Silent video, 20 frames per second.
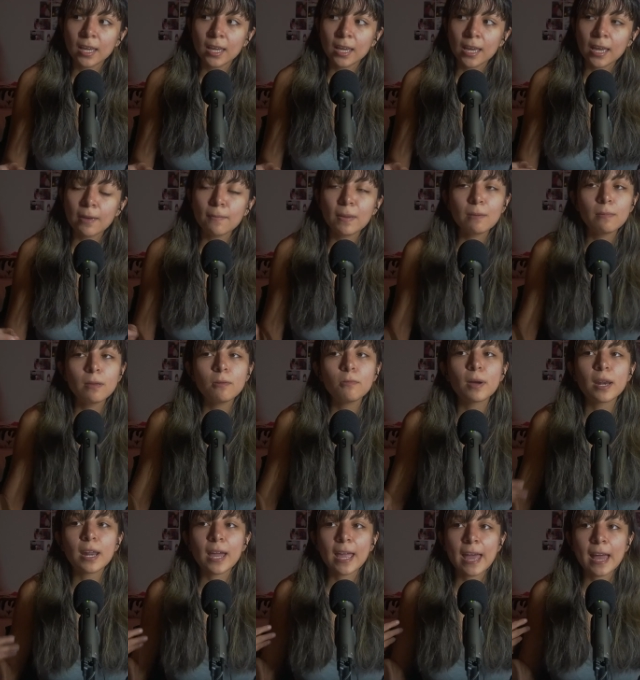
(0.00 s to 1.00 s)
And maybe
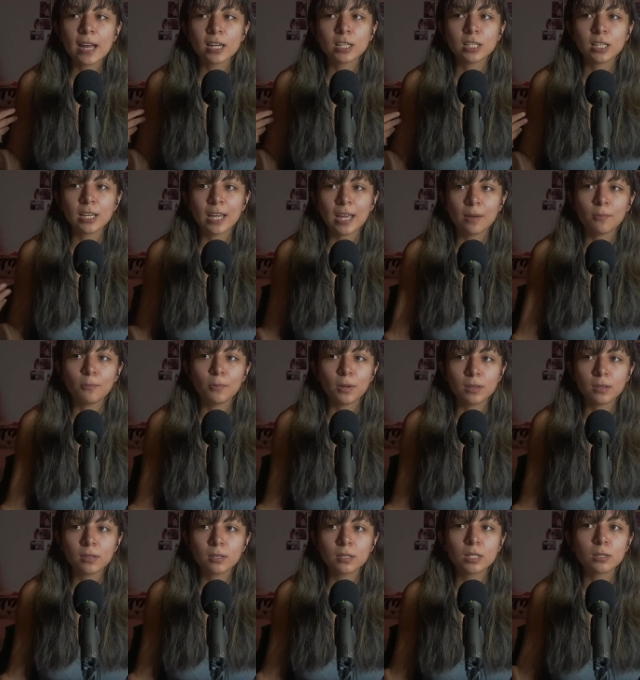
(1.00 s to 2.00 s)
when I actually am
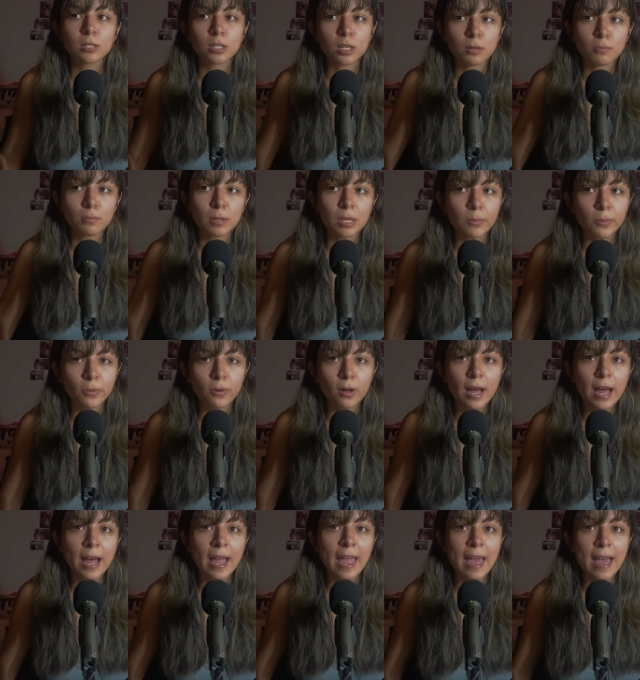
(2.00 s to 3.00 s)
with certain people,
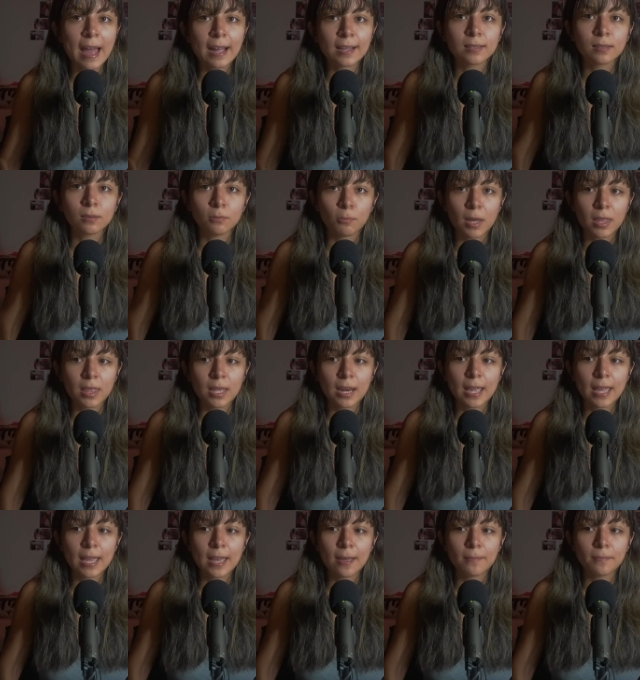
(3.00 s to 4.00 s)
I act the way that I
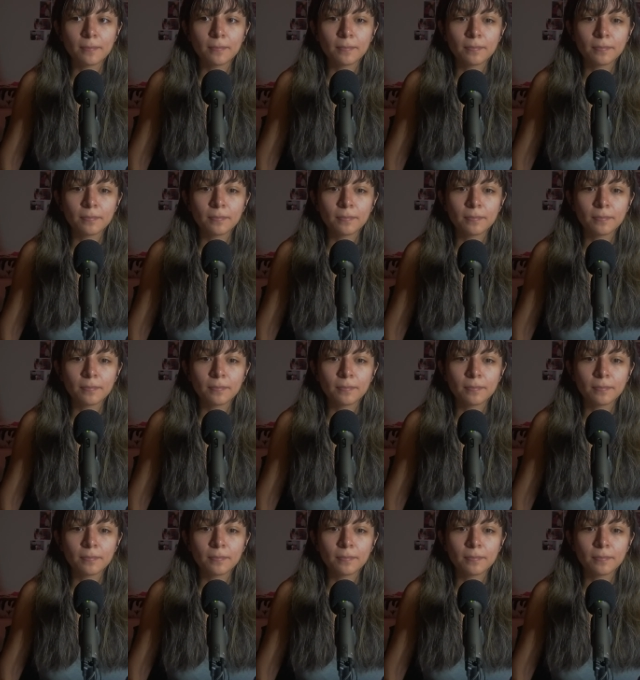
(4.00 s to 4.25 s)
am.